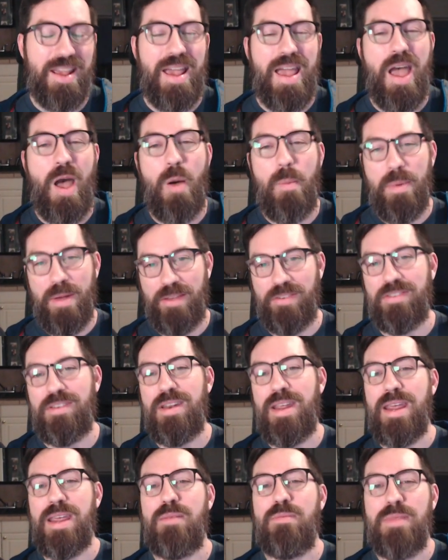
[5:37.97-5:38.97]
Help us
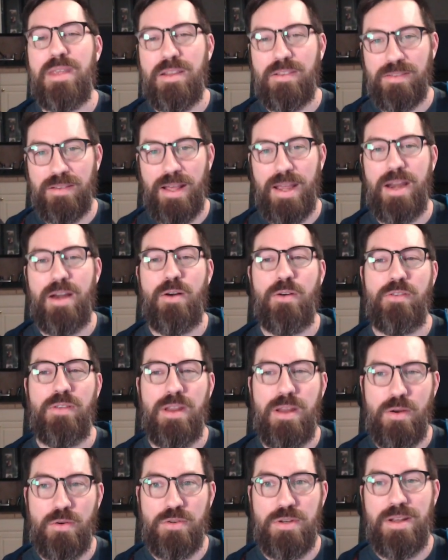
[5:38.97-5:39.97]
name these layers
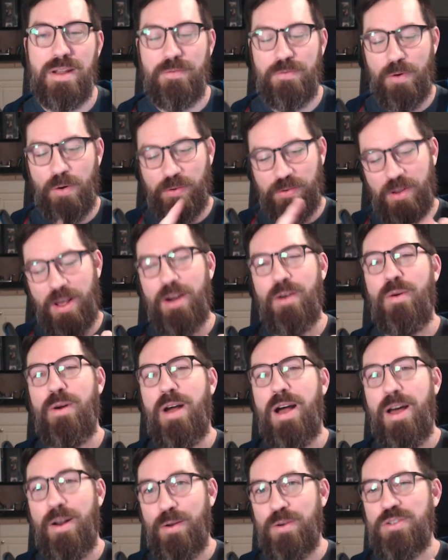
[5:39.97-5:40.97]
that you first auto,
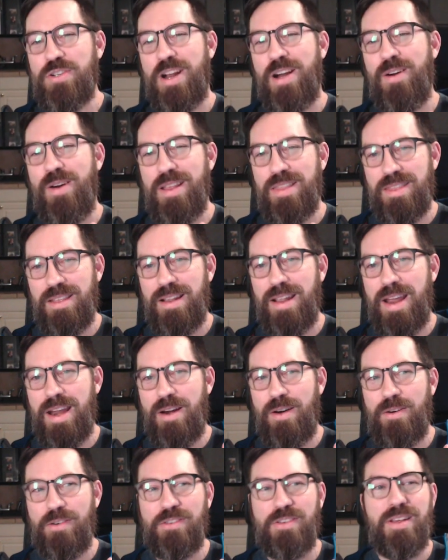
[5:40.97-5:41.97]
auto generate the
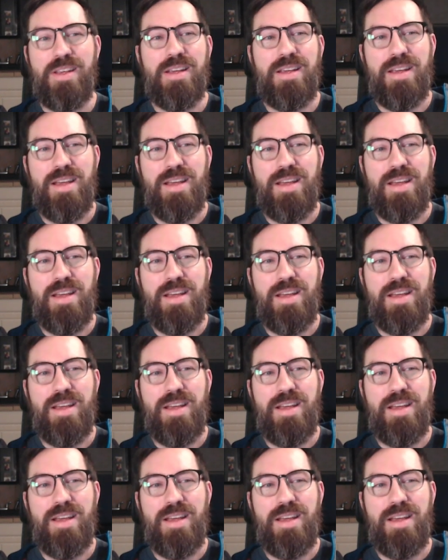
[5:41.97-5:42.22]
layers,